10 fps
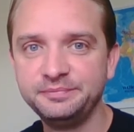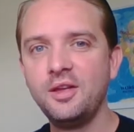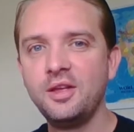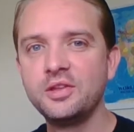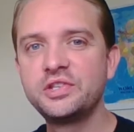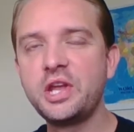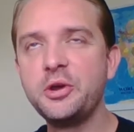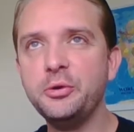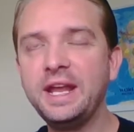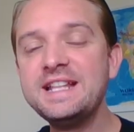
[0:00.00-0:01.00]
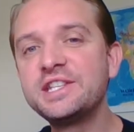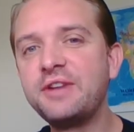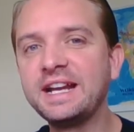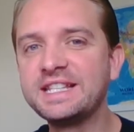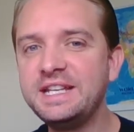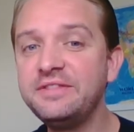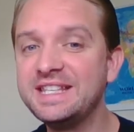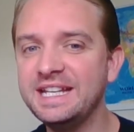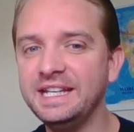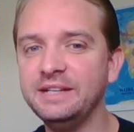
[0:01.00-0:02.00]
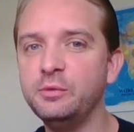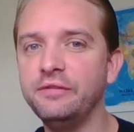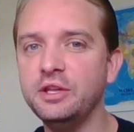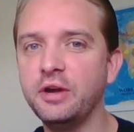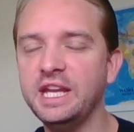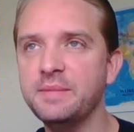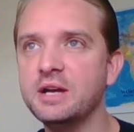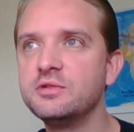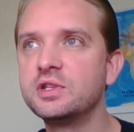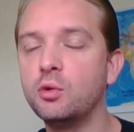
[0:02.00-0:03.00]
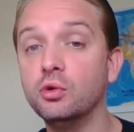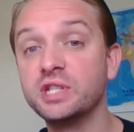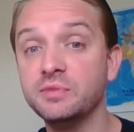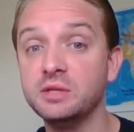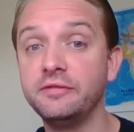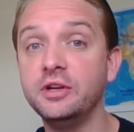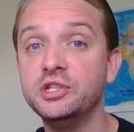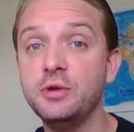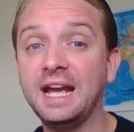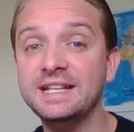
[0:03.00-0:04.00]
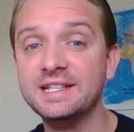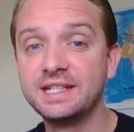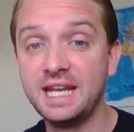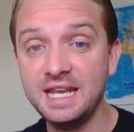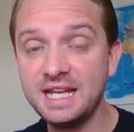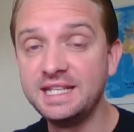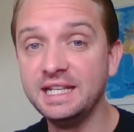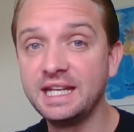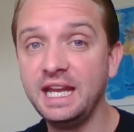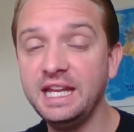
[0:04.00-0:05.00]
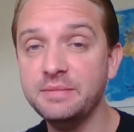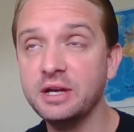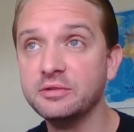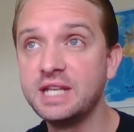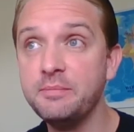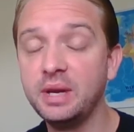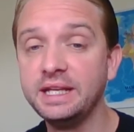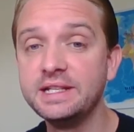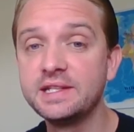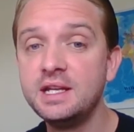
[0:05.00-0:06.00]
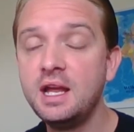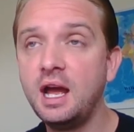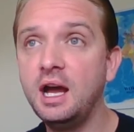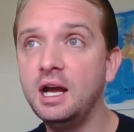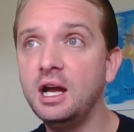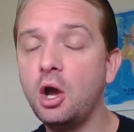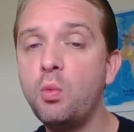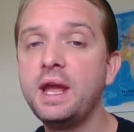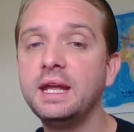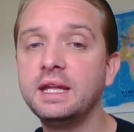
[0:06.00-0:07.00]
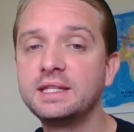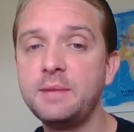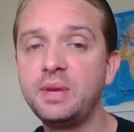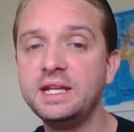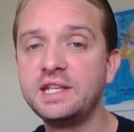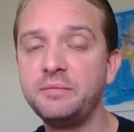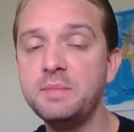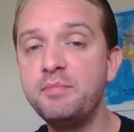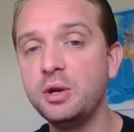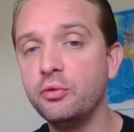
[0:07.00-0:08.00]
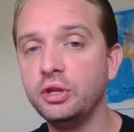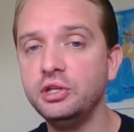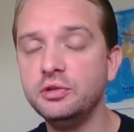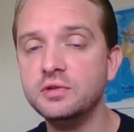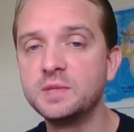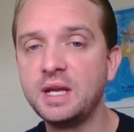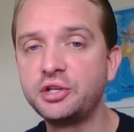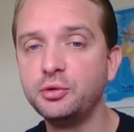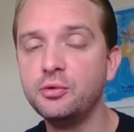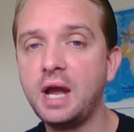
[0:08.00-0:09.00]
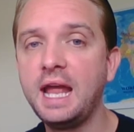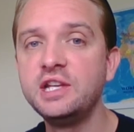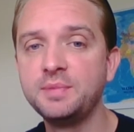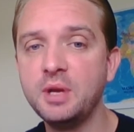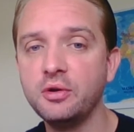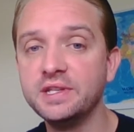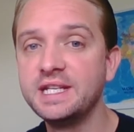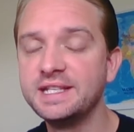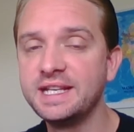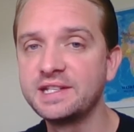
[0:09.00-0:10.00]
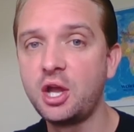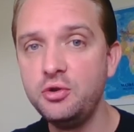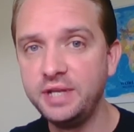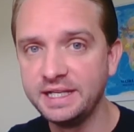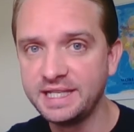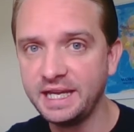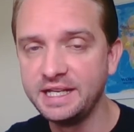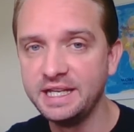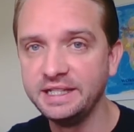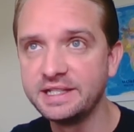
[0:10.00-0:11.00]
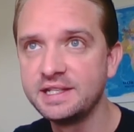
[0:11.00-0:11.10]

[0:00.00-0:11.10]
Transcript: So, interactivity within your emails, or sometimes referred to as kinetic email templates, are where templates have been built that use special HTML and CSS coding techniques.